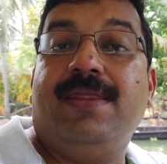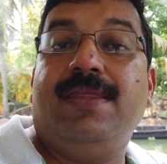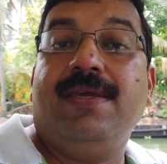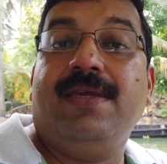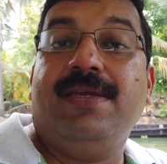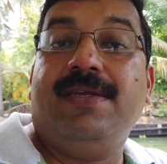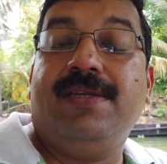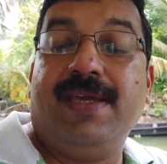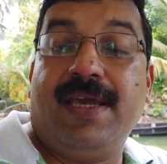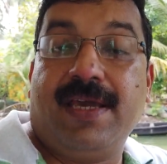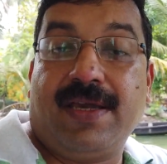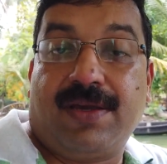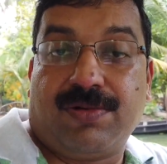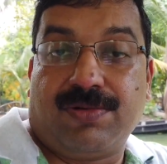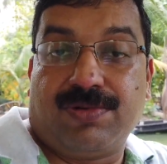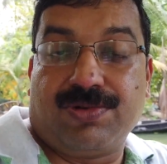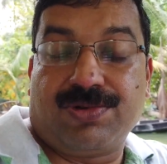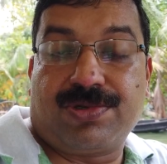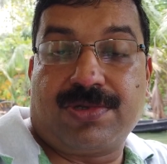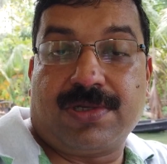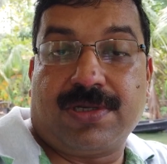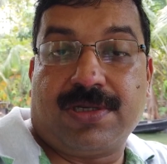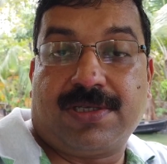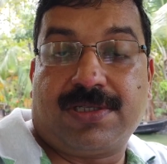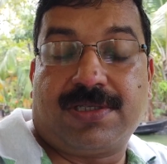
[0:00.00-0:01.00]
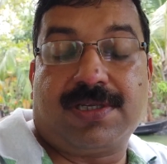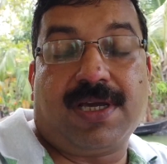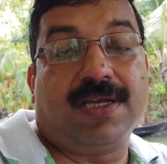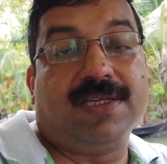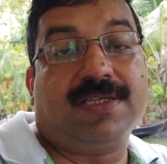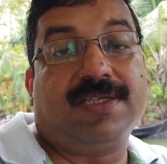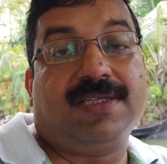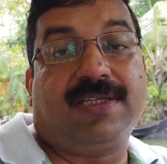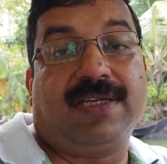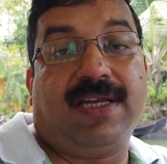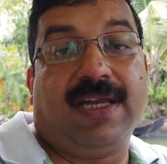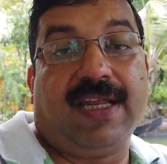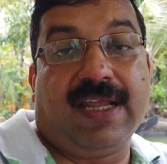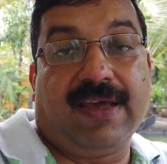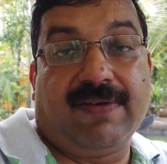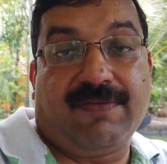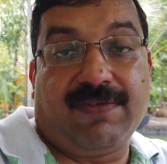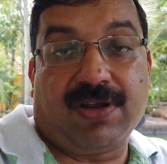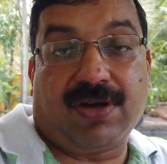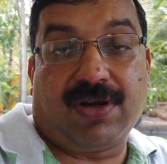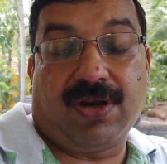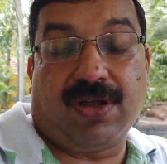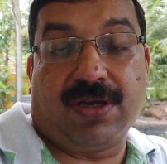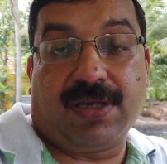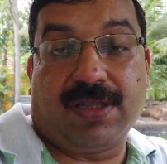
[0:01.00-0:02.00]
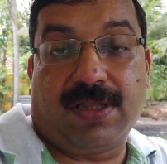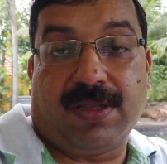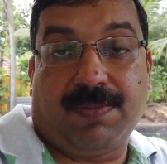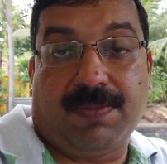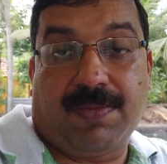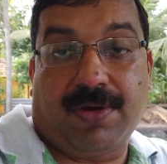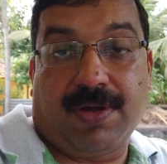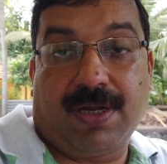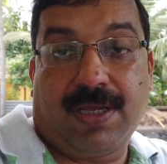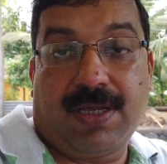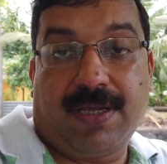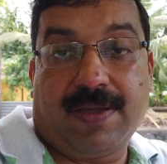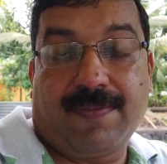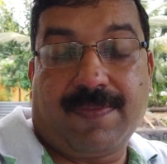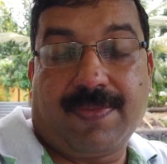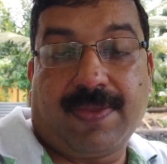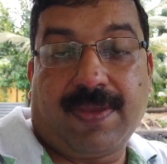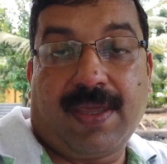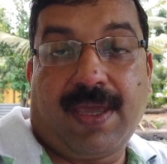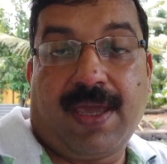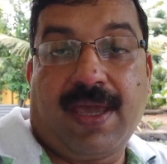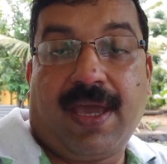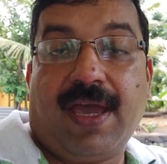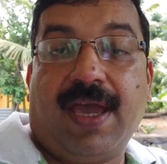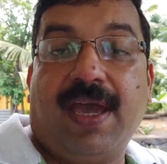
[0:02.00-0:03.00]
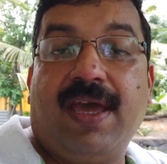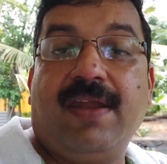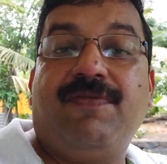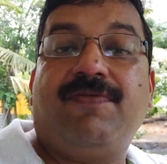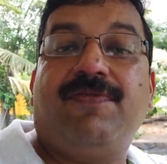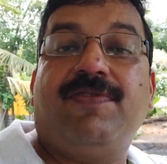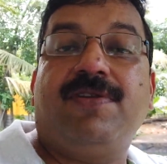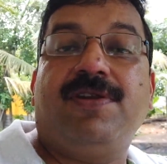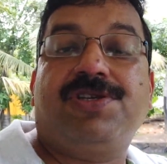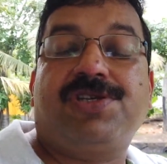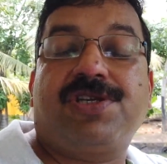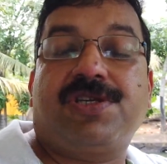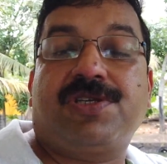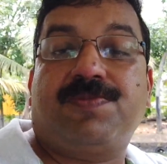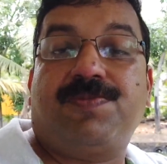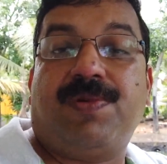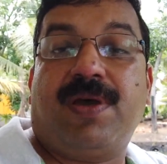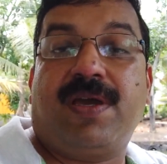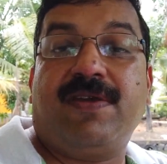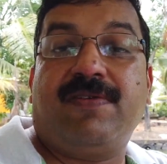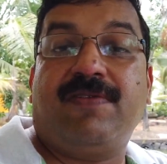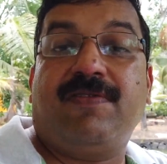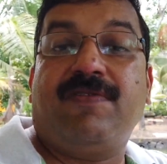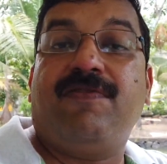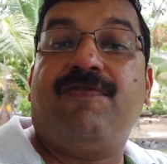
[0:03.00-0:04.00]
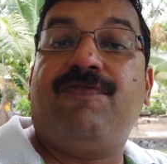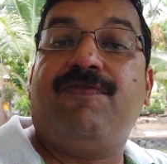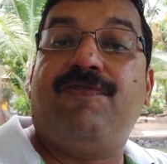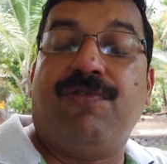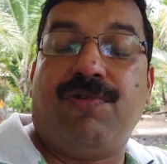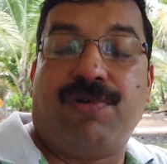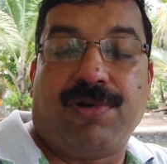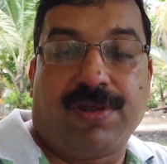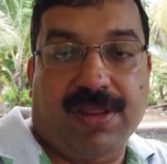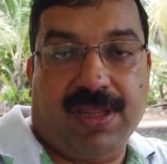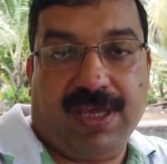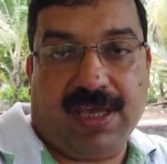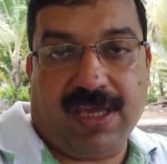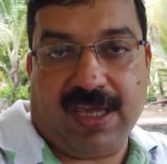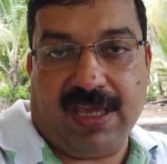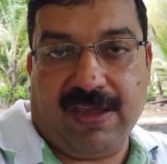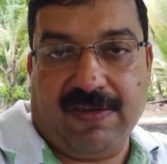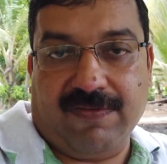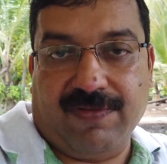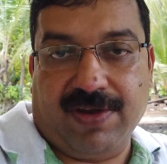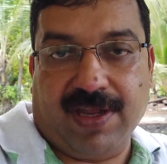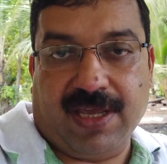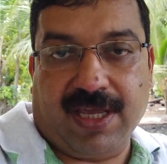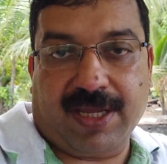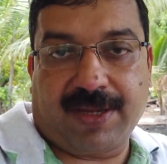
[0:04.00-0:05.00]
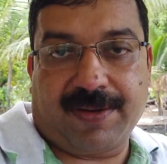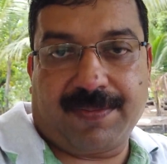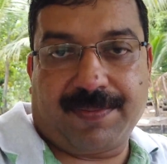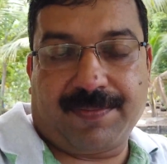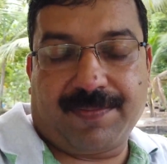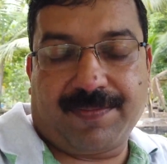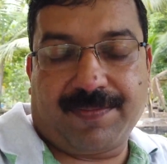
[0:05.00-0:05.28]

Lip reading: The day cruise starts at 11 o'clock in the morning and finishes by 4 in the evening.